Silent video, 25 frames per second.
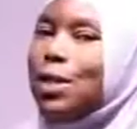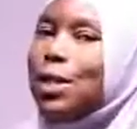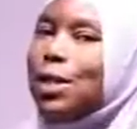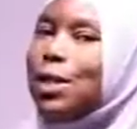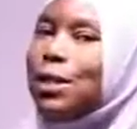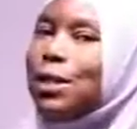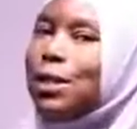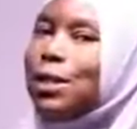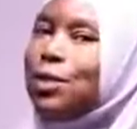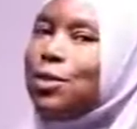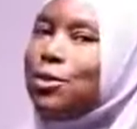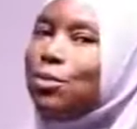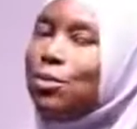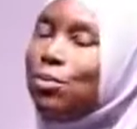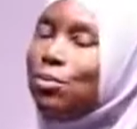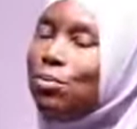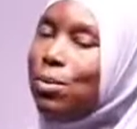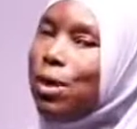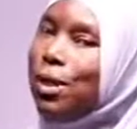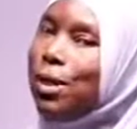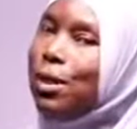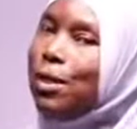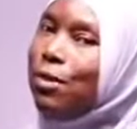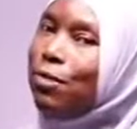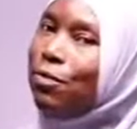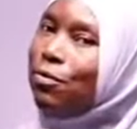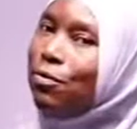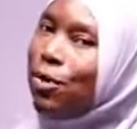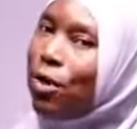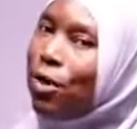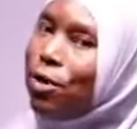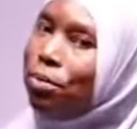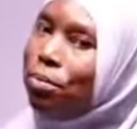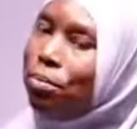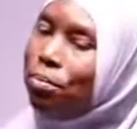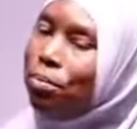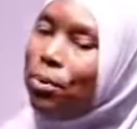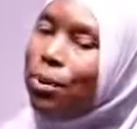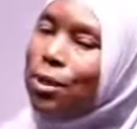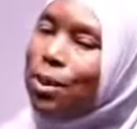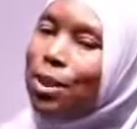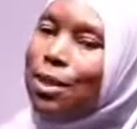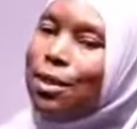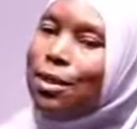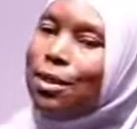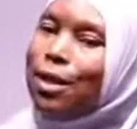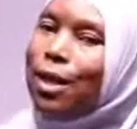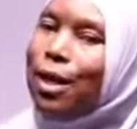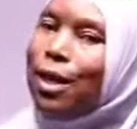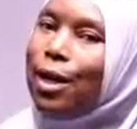the classroom, and they're very
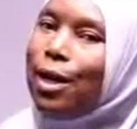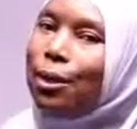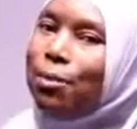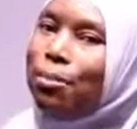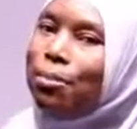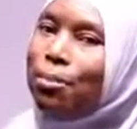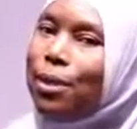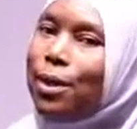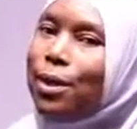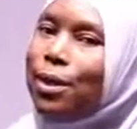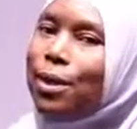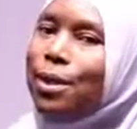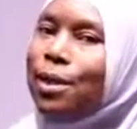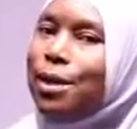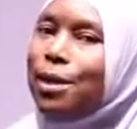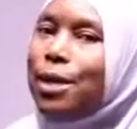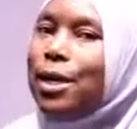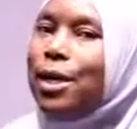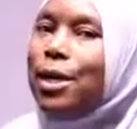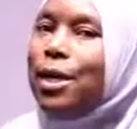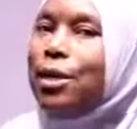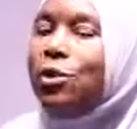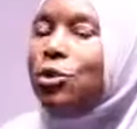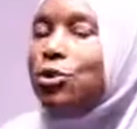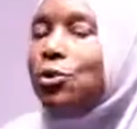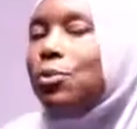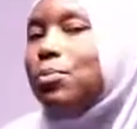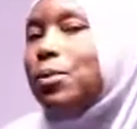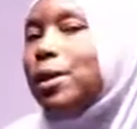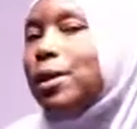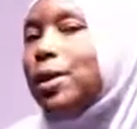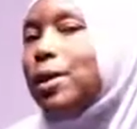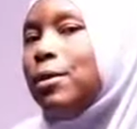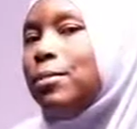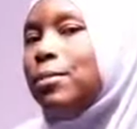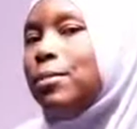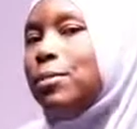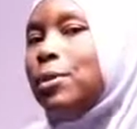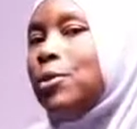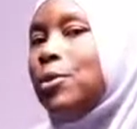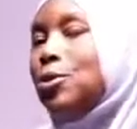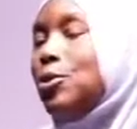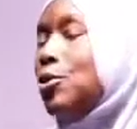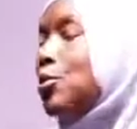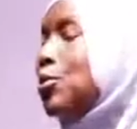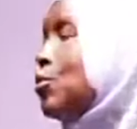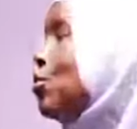important. They help us to be able to